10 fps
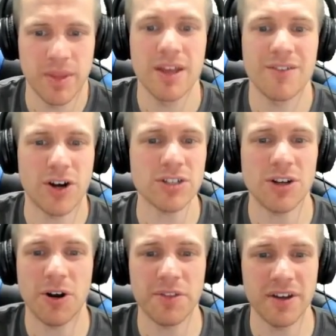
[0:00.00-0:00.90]
First
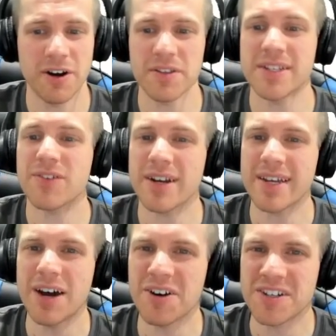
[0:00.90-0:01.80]
are the different
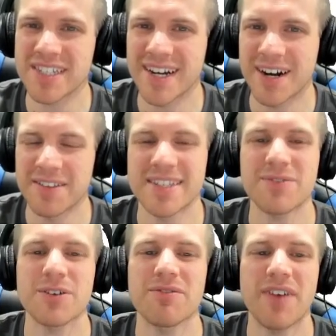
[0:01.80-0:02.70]
colors here, the
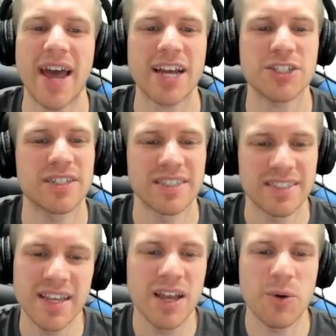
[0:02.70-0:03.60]
different factions.